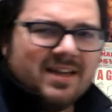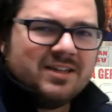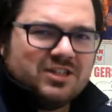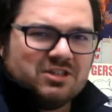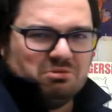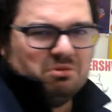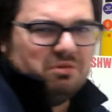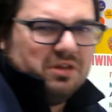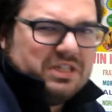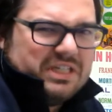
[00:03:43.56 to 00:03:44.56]
just little
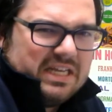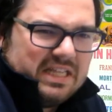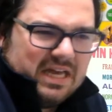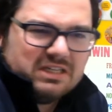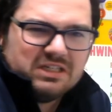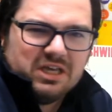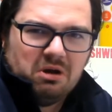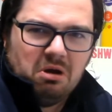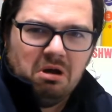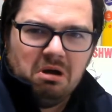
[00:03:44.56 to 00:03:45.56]
things like that. It's like,
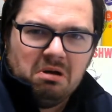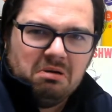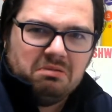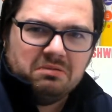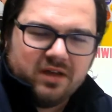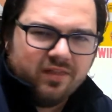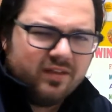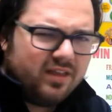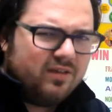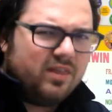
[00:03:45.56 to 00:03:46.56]
oh, I
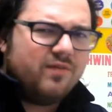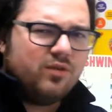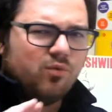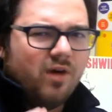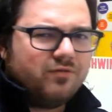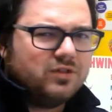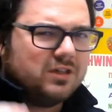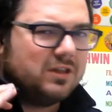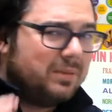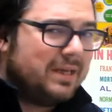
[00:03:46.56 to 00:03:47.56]
think they even reference
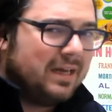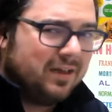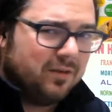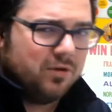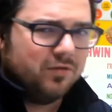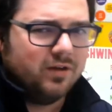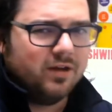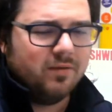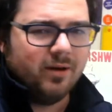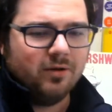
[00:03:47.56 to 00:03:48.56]
it at the beginning of the movie
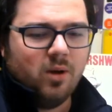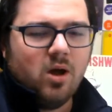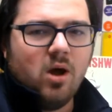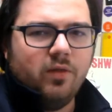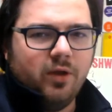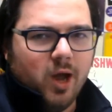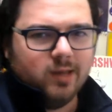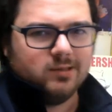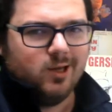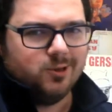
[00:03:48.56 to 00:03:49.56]
about, well, the
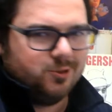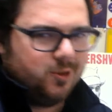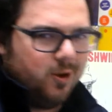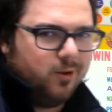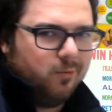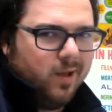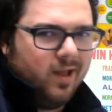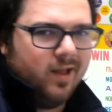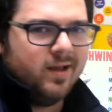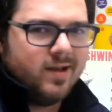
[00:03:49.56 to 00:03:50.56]
Ice Age had gone
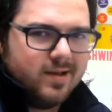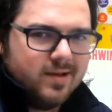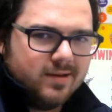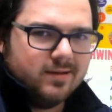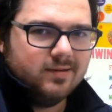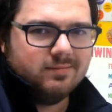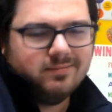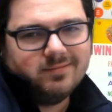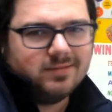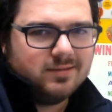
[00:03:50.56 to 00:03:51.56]
away,
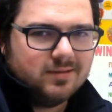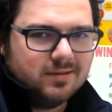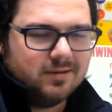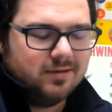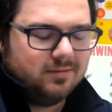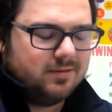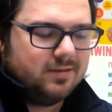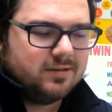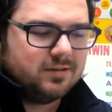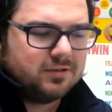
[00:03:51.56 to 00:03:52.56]
and
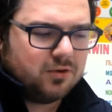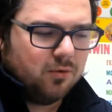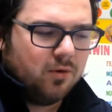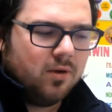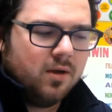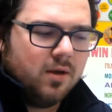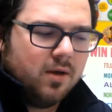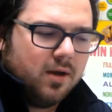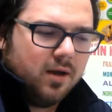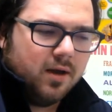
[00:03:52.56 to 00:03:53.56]
he's in school.
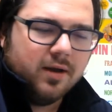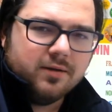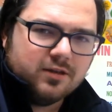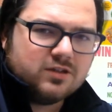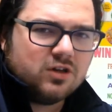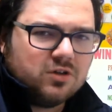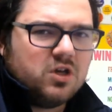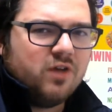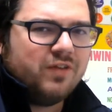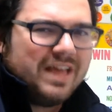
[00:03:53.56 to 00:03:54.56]
This starts
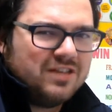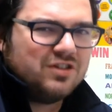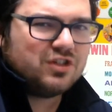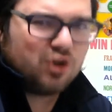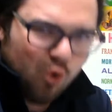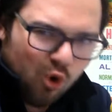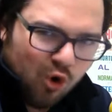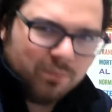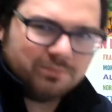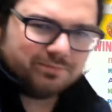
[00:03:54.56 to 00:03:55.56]
off in school